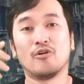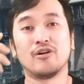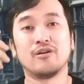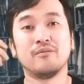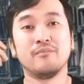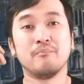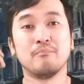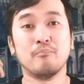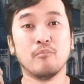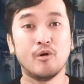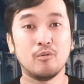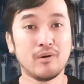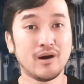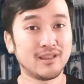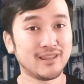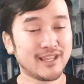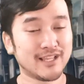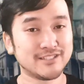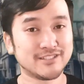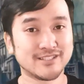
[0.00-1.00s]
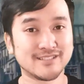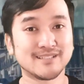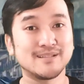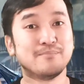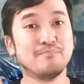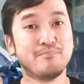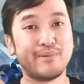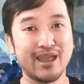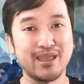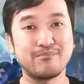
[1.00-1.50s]
or Mobile
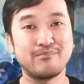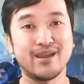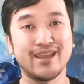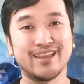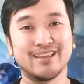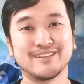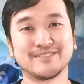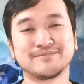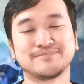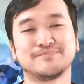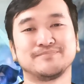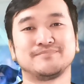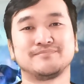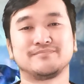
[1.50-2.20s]
Legends Bang Bang.